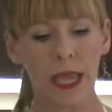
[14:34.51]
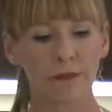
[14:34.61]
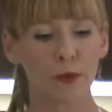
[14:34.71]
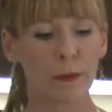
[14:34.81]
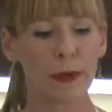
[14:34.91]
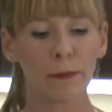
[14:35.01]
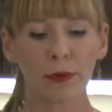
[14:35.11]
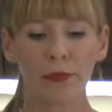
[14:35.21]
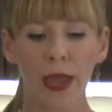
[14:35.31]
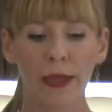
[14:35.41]
You have to
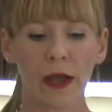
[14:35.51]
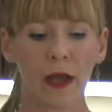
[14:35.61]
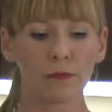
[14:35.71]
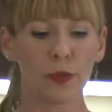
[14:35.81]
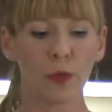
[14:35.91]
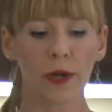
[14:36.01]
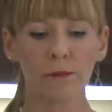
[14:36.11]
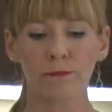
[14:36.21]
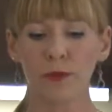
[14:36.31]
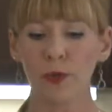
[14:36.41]
remember that you
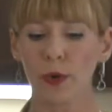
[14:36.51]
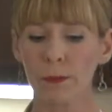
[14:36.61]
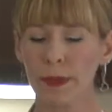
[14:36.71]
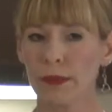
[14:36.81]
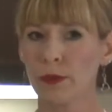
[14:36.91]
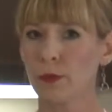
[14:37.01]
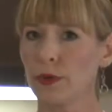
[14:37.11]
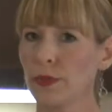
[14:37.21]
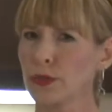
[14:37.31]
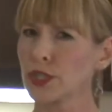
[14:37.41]
want to pick them
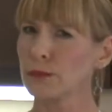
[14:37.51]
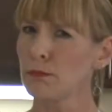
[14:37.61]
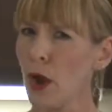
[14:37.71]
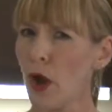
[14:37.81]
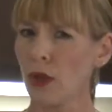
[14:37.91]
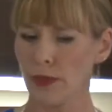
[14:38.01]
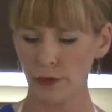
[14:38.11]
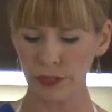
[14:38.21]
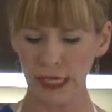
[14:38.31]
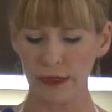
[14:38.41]
when they're small
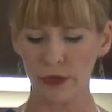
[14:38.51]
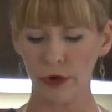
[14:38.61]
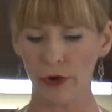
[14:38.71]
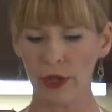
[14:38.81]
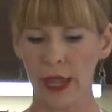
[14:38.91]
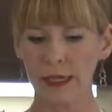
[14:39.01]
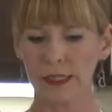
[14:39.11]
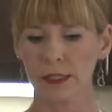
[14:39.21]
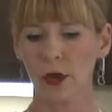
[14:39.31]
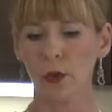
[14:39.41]
and they're tender. Okay,
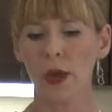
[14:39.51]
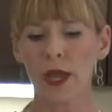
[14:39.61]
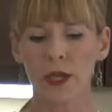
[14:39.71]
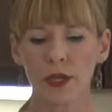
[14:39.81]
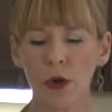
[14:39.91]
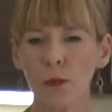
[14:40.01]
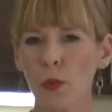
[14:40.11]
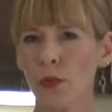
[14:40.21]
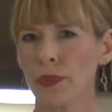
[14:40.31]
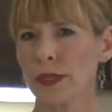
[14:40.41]
so no
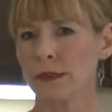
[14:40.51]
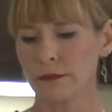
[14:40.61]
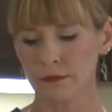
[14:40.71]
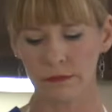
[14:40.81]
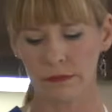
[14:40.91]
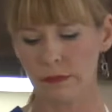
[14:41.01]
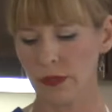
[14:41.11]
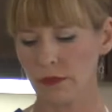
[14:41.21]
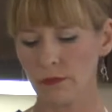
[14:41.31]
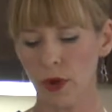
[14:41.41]
more than
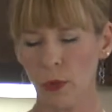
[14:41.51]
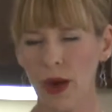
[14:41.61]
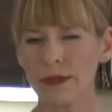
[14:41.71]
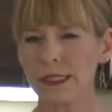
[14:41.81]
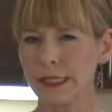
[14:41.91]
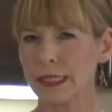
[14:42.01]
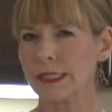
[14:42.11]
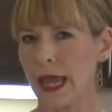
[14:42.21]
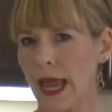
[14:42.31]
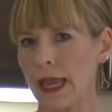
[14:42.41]
around
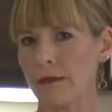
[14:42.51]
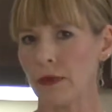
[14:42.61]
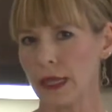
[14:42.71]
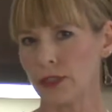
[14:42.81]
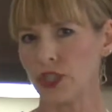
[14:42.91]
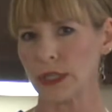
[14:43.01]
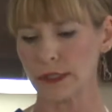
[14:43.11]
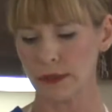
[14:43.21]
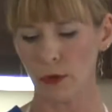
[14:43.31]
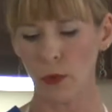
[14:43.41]
6 to 8
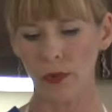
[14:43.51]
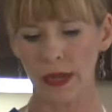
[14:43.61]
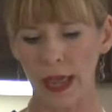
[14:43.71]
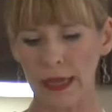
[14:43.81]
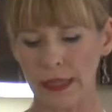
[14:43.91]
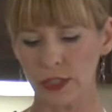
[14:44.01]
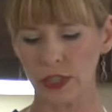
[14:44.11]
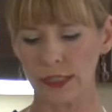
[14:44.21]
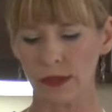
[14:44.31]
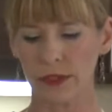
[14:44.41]
inches, no more than 8
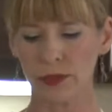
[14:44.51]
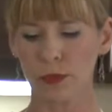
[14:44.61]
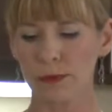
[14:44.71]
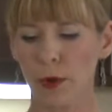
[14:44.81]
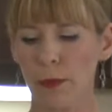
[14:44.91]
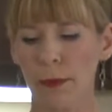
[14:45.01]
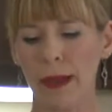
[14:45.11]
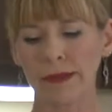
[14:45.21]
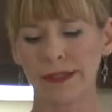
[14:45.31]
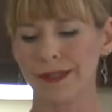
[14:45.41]
inches. So this one's probably
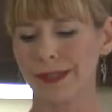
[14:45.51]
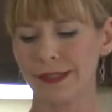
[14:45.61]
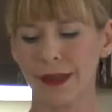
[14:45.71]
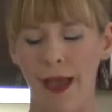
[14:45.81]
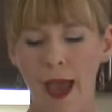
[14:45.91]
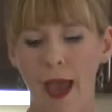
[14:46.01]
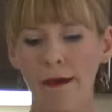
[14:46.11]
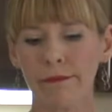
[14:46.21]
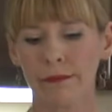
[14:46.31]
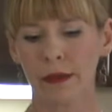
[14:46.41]
about
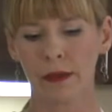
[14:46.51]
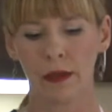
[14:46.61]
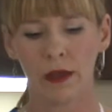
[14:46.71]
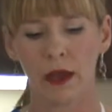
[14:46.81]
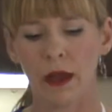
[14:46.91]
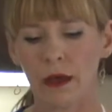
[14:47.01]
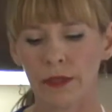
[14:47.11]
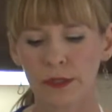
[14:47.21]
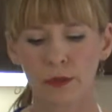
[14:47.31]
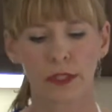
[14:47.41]

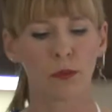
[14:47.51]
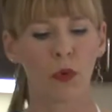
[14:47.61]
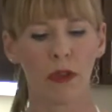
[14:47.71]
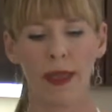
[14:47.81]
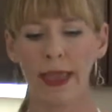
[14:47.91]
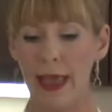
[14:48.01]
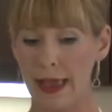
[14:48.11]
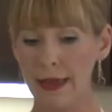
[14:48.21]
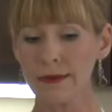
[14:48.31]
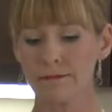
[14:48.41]
6.5. This one's more like
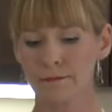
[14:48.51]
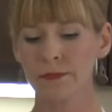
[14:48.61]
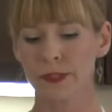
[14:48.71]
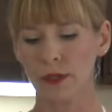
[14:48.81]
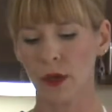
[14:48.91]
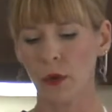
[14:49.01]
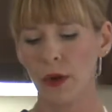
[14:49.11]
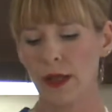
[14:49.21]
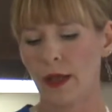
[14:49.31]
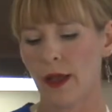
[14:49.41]
8. So,